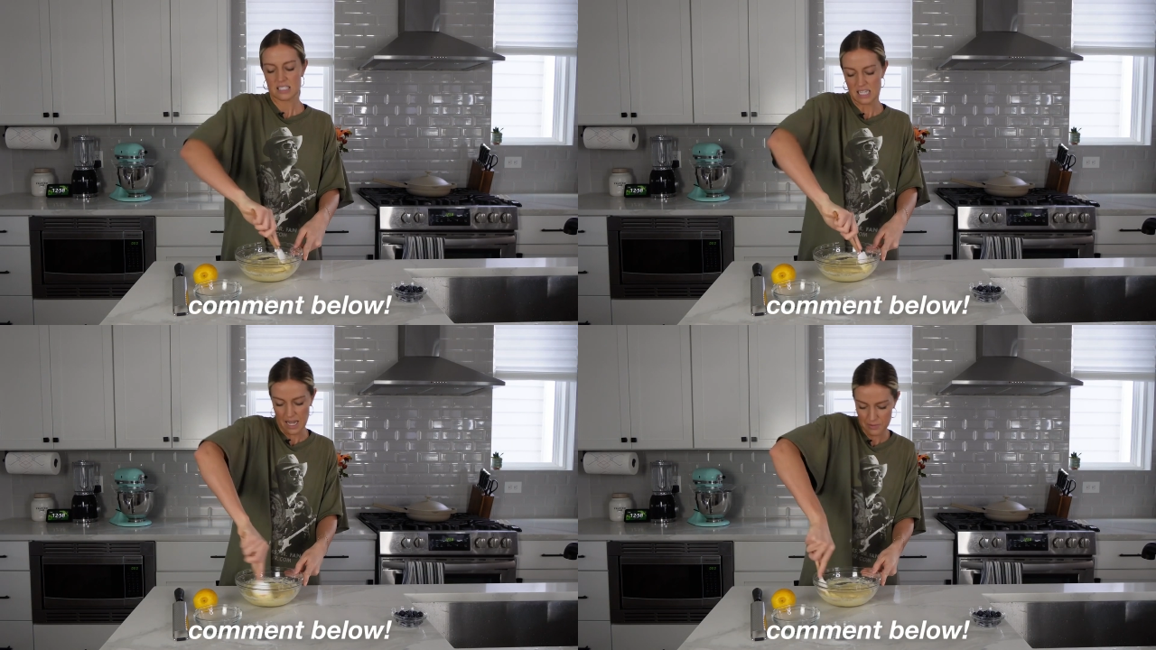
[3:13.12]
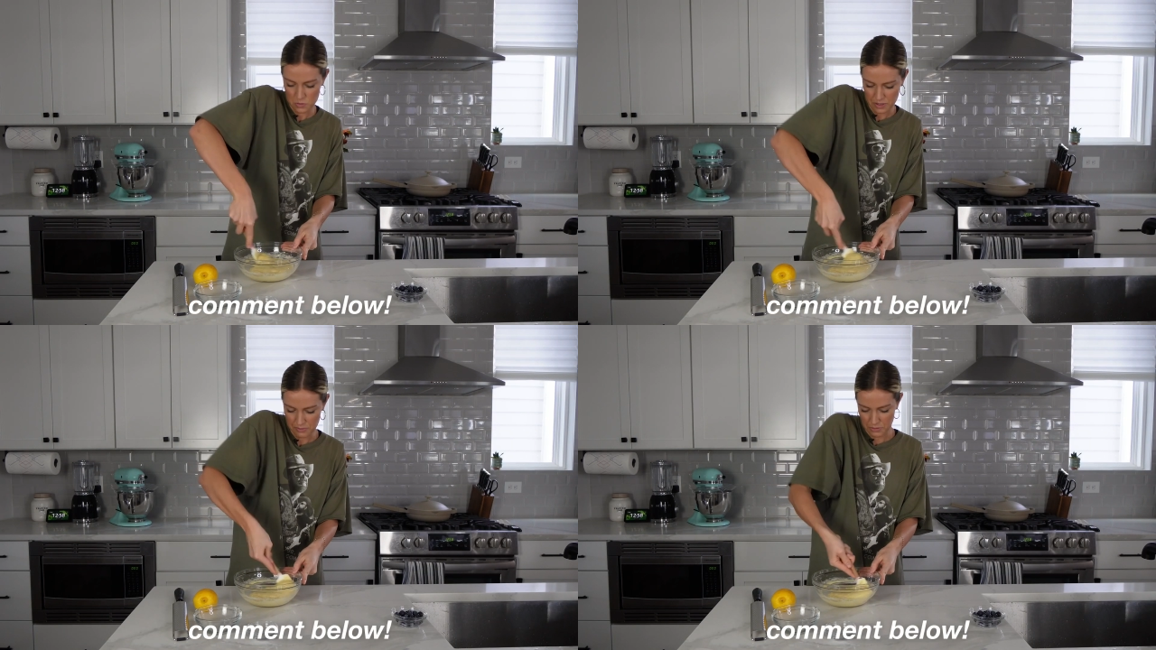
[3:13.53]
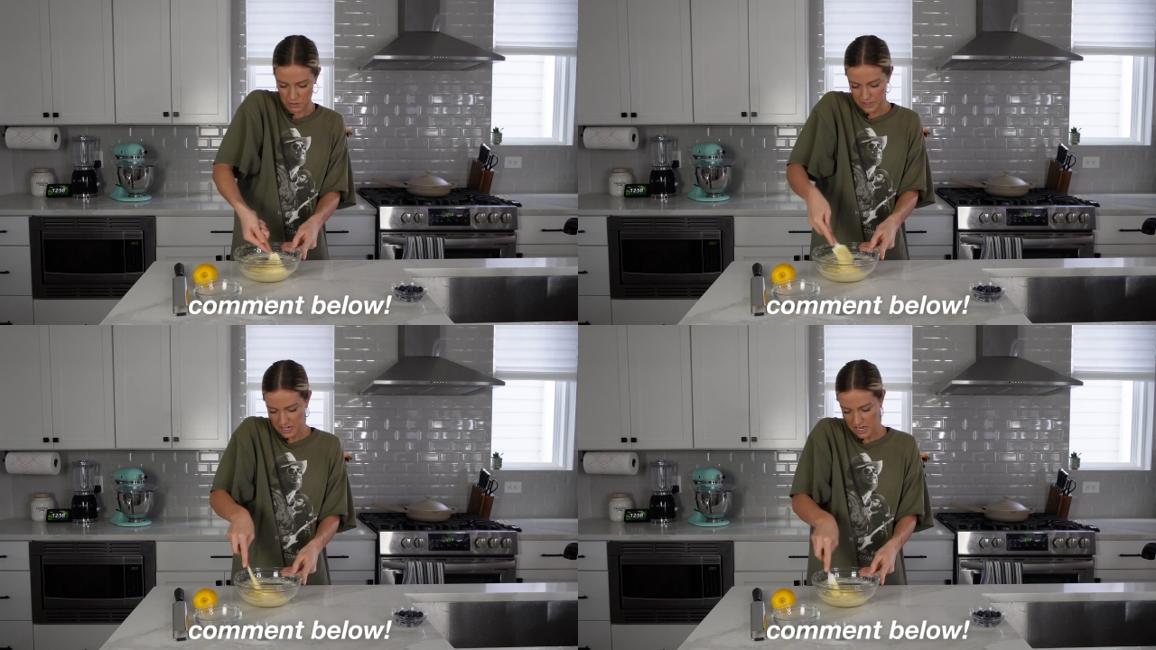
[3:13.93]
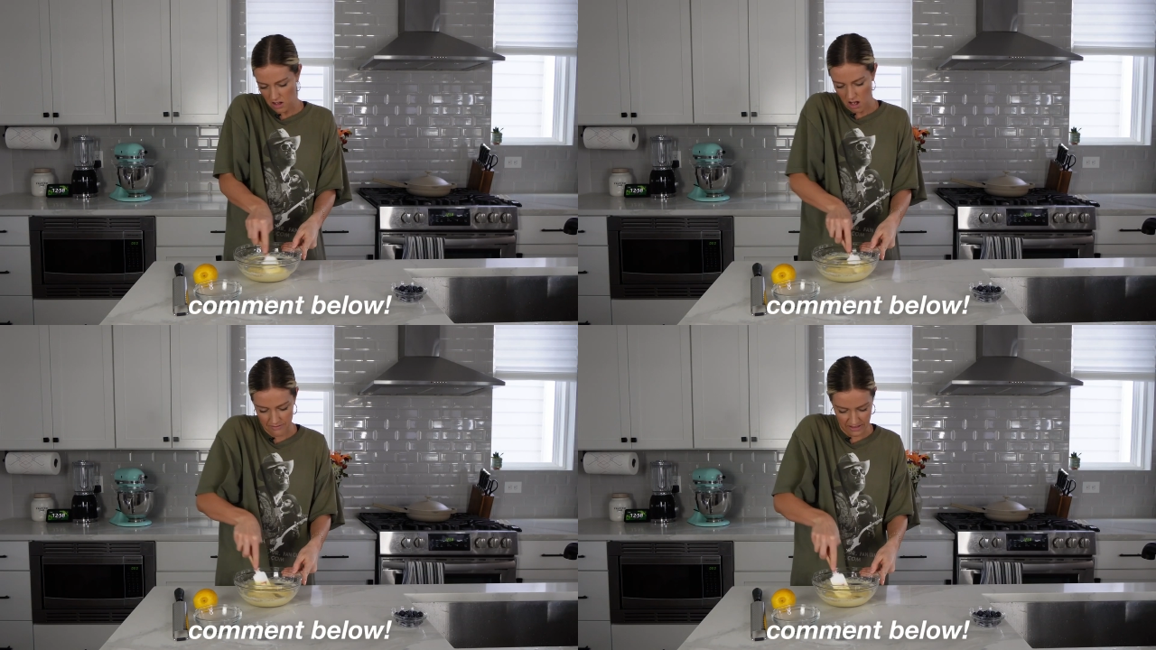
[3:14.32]
tie between blueberry and
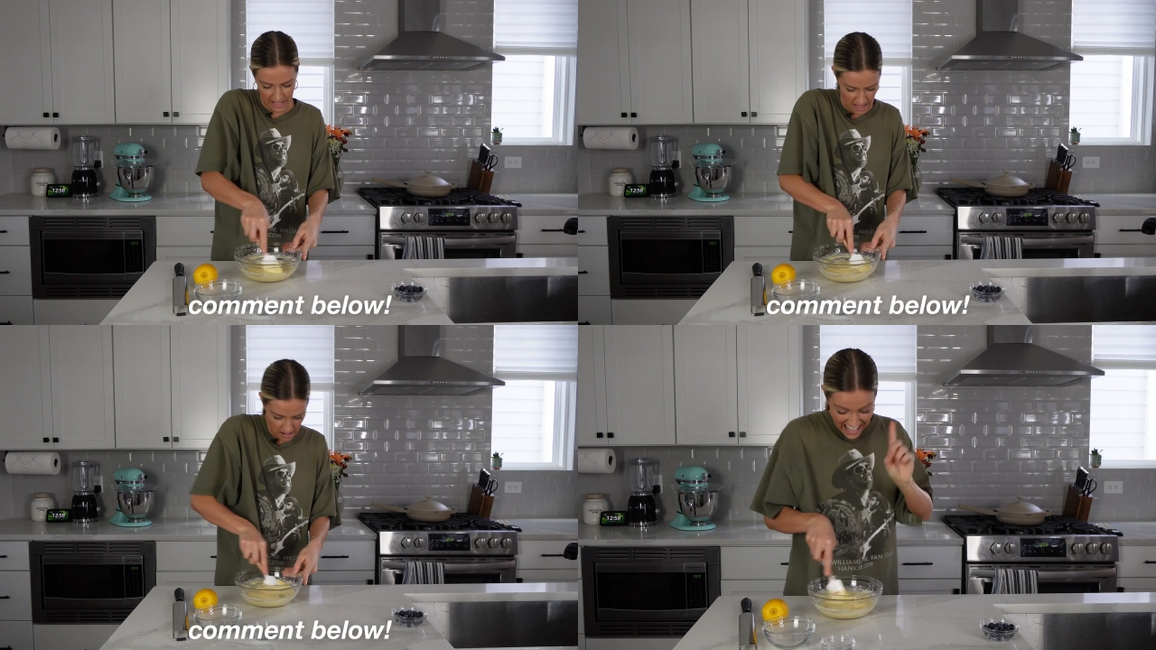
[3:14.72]
coffee cake.